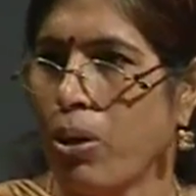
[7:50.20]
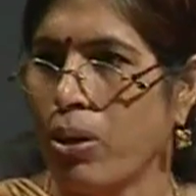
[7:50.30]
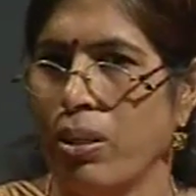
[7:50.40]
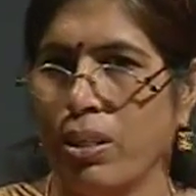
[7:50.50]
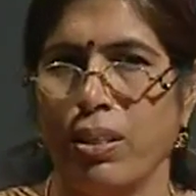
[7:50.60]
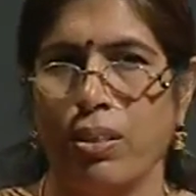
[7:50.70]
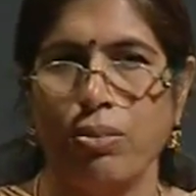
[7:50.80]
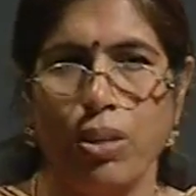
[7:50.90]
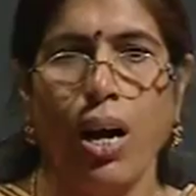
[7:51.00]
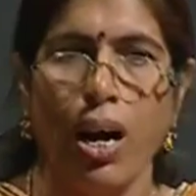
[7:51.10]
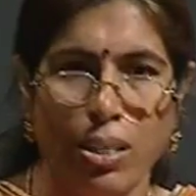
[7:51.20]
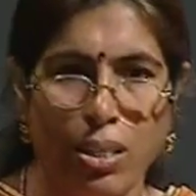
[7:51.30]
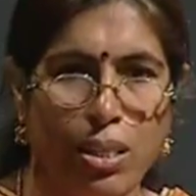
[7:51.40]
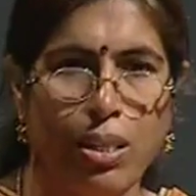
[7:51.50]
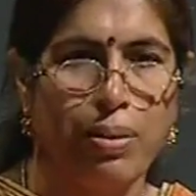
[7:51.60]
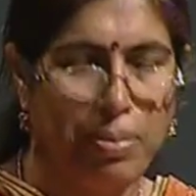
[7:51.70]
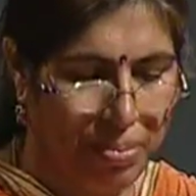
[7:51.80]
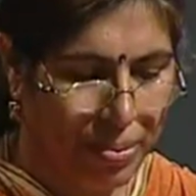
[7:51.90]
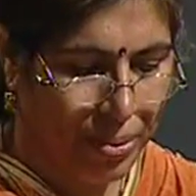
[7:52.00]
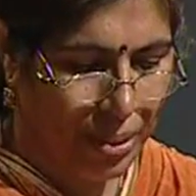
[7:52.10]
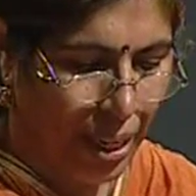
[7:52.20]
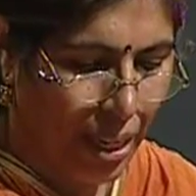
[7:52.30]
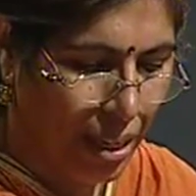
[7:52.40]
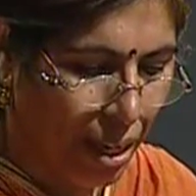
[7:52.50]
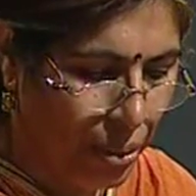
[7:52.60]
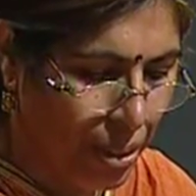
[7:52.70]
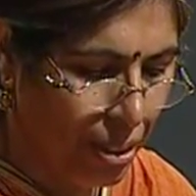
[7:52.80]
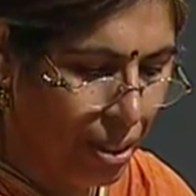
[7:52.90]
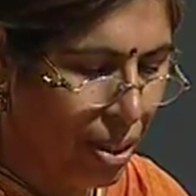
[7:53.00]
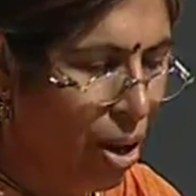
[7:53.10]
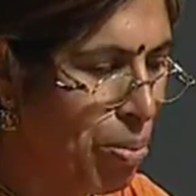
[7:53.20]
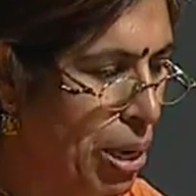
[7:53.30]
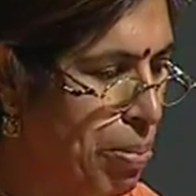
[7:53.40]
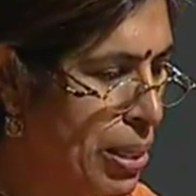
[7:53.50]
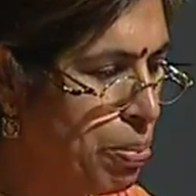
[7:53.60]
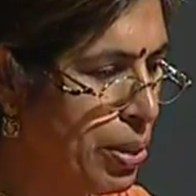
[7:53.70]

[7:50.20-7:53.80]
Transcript: baud for HART, the rate at which how many bits